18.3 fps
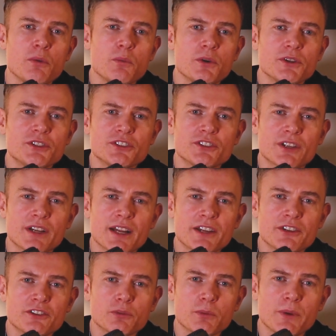which is a
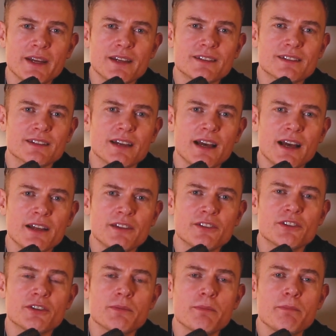nice weight
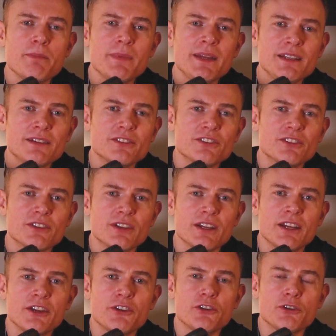and means
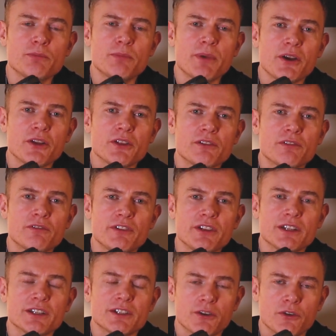you barely
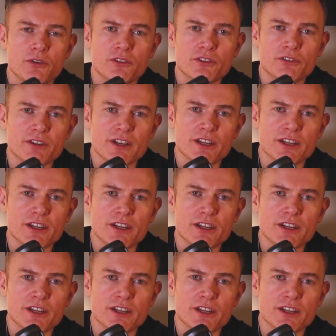feel it on the